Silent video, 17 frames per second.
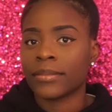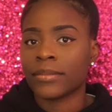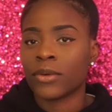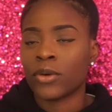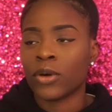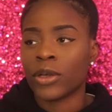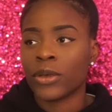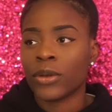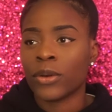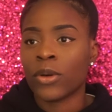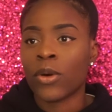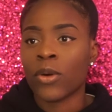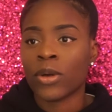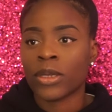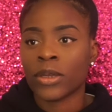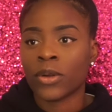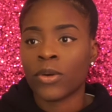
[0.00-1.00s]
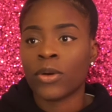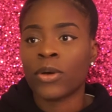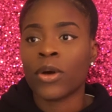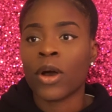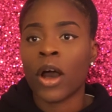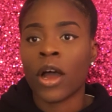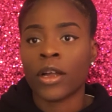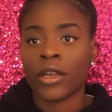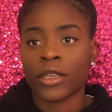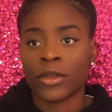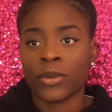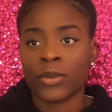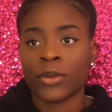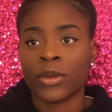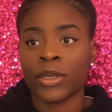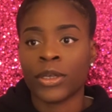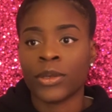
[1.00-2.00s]
oil, coconut oil, argan
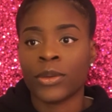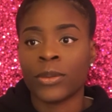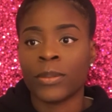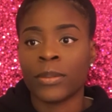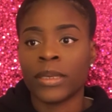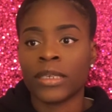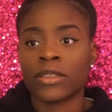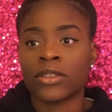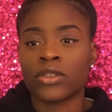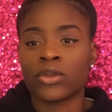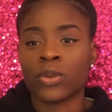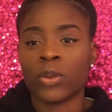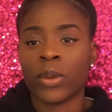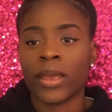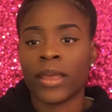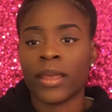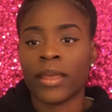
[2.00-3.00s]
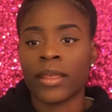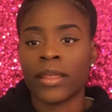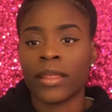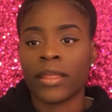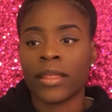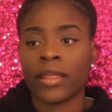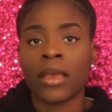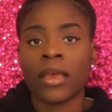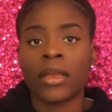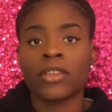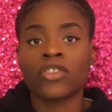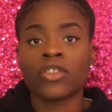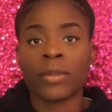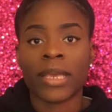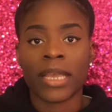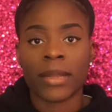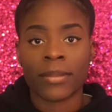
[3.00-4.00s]
oil mixed with
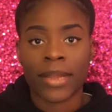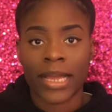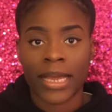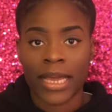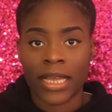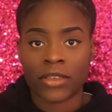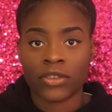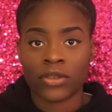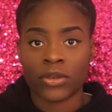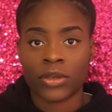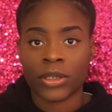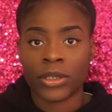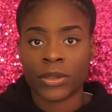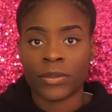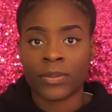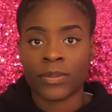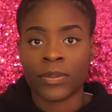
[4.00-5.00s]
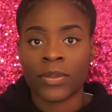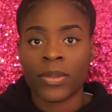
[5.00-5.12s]
Jamaican black castor oil.